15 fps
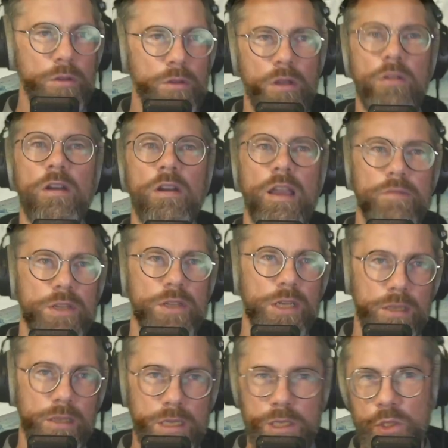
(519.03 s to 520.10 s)

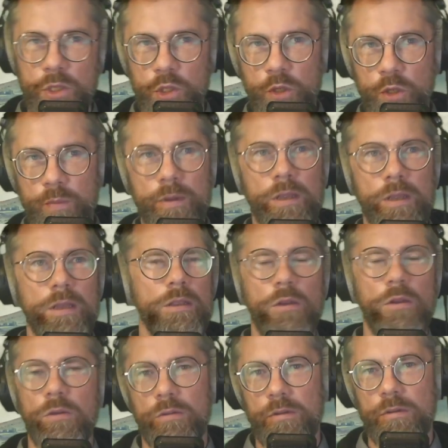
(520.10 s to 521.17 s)
evangelicals are stupid. No,
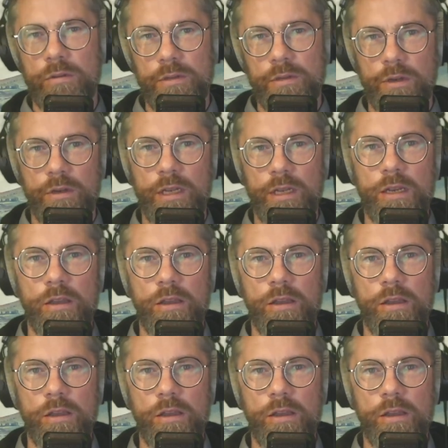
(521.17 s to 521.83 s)
certainly not.